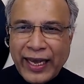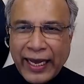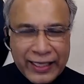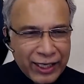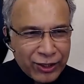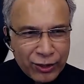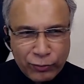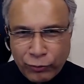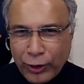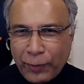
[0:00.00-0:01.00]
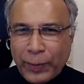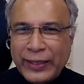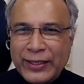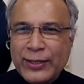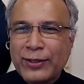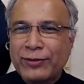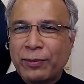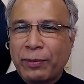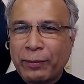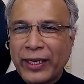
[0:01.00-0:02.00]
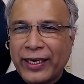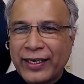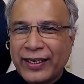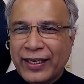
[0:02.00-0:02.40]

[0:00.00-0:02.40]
and there is a full presence of the public.